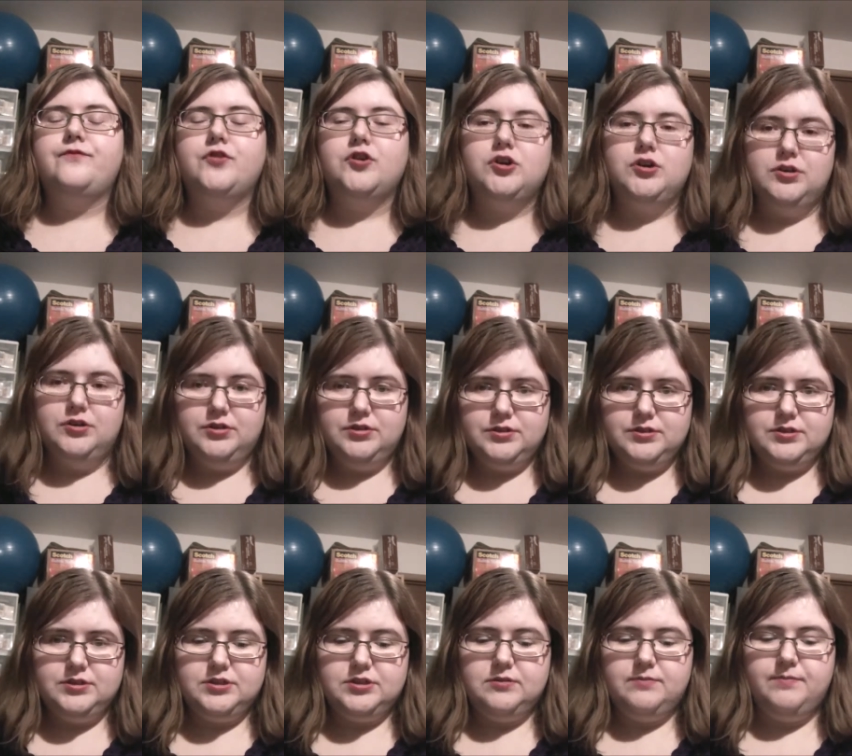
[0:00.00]

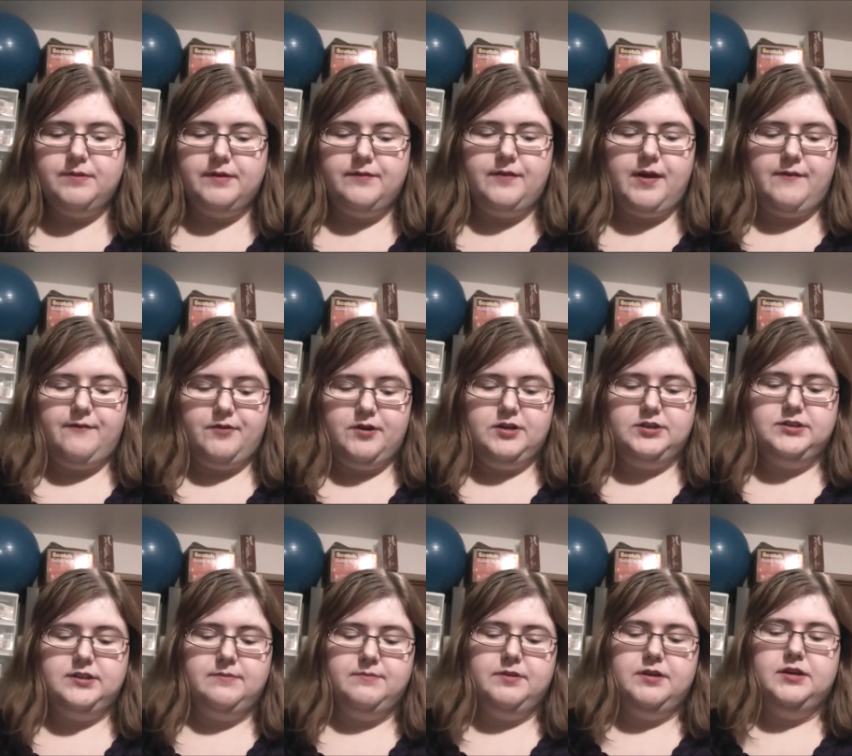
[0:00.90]
first, but
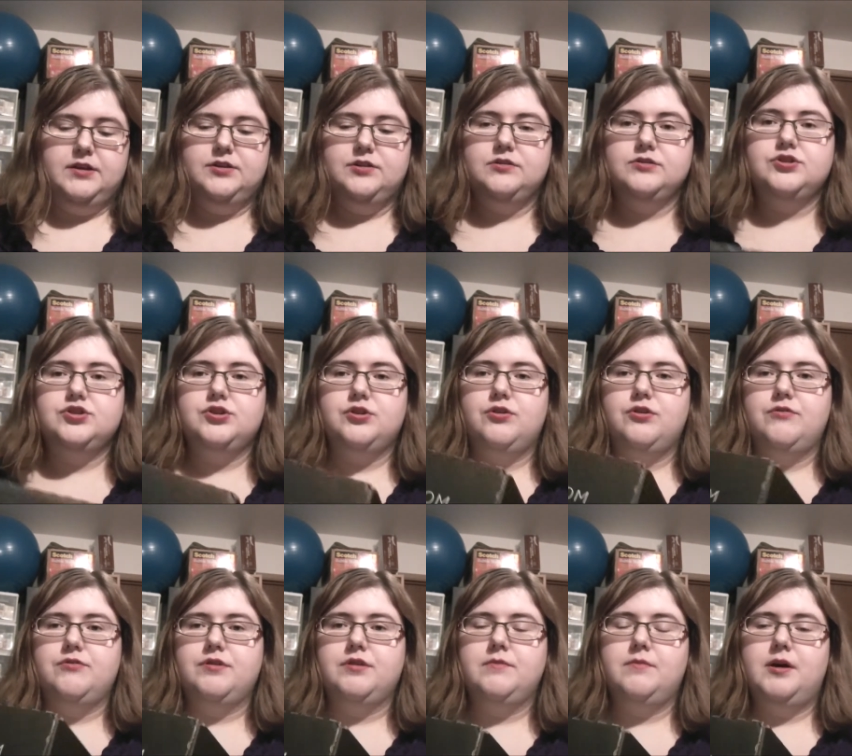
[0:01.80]
first let me show
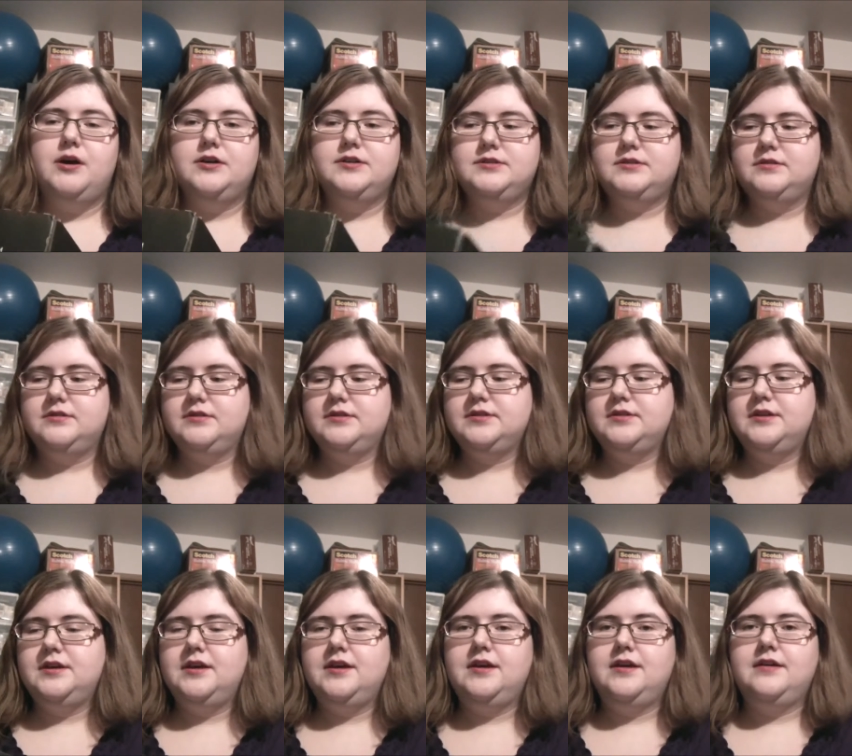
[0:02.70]
you what the box
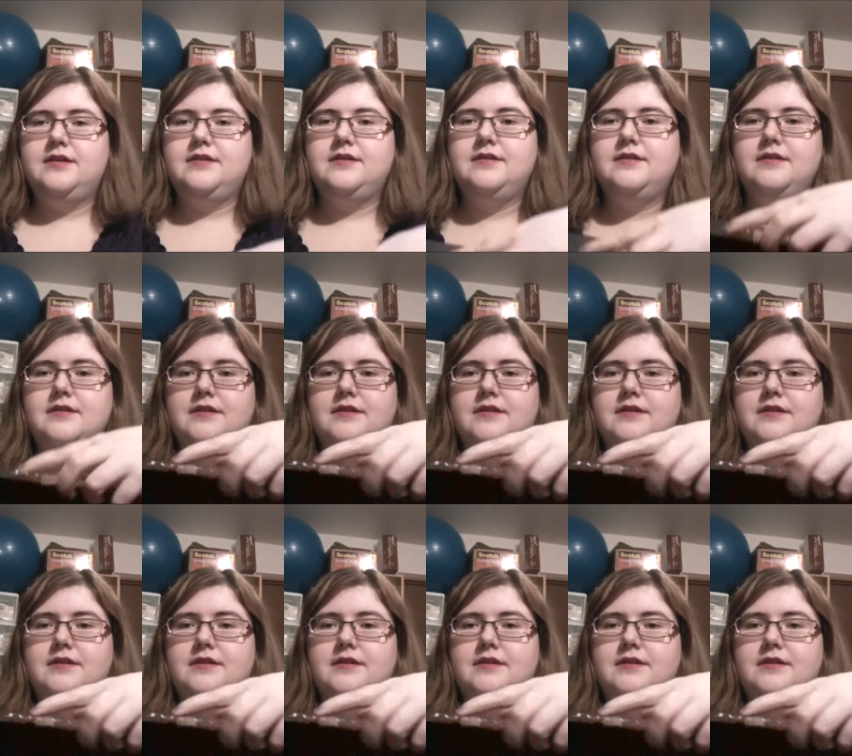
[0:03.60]
looks like.